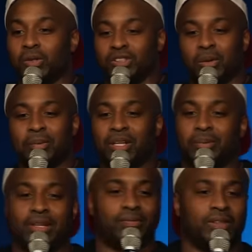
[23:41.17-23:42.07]
So many
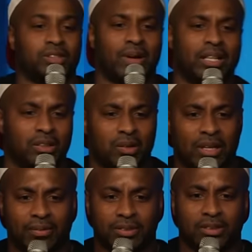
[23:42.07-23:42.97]
benefits, right? You don't
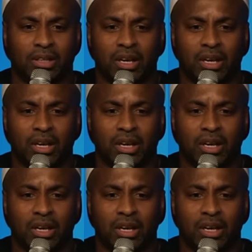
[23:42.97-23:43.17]
have to